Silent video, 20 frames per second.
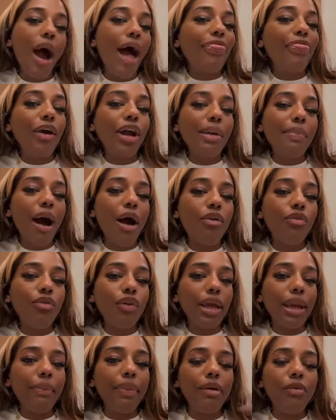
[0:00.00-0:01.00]
Oh, I thought
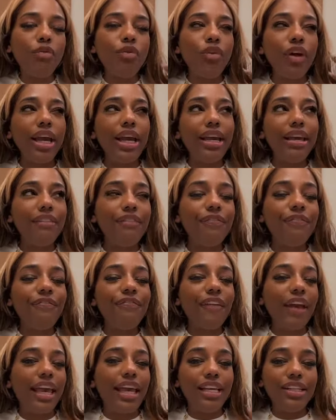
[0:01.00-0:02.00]
about red, but red
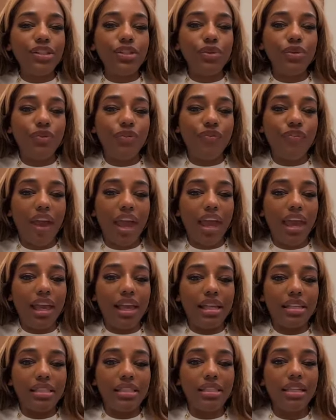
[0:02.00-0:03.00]
fade too
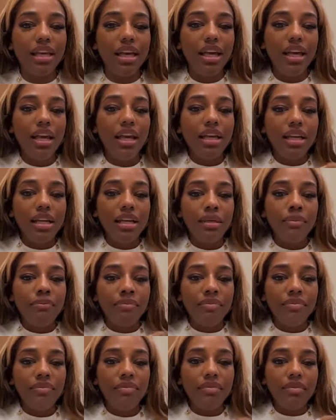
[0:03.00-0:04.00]

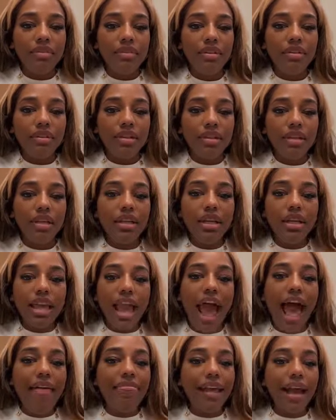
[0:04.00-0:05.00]
fast.
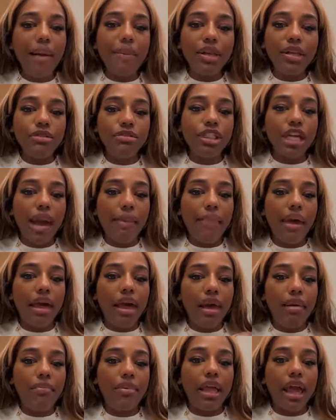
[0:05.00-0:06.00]
Yeah, I think I'm gonna do Jet
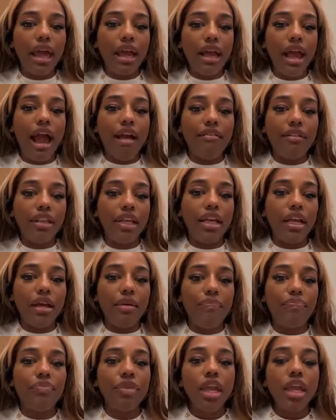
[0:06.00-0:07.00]
Black. Like, I really
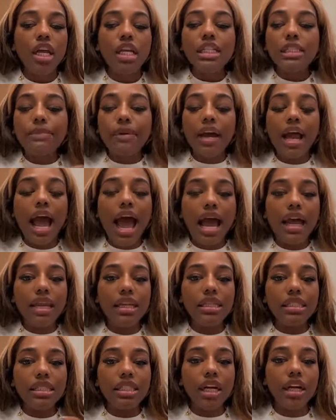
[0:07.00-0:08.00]
am. Spirit,
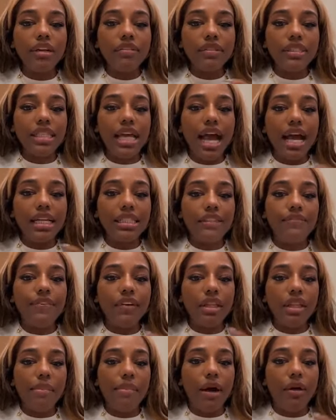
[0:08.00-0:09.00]
how does earth signs
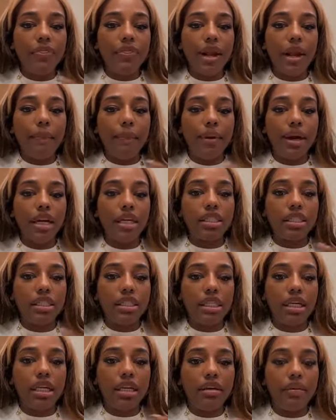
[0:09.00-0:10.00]
feel about their
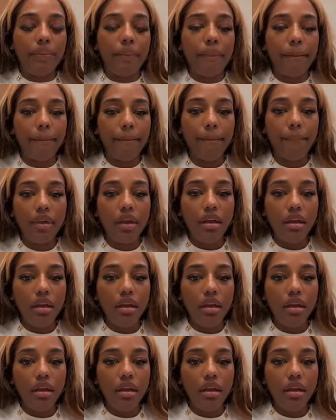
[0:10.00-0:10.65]
person?